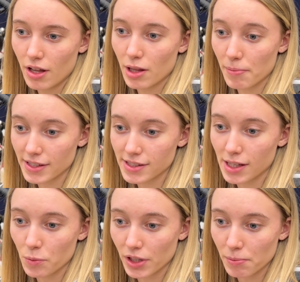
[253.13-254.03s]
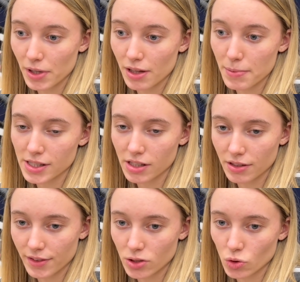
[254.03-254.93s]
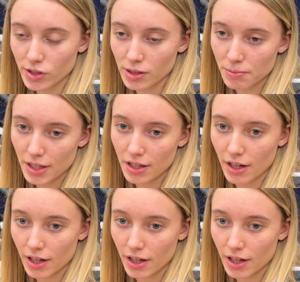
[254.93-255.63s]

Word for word: the best team we can be, the best individuals we can be,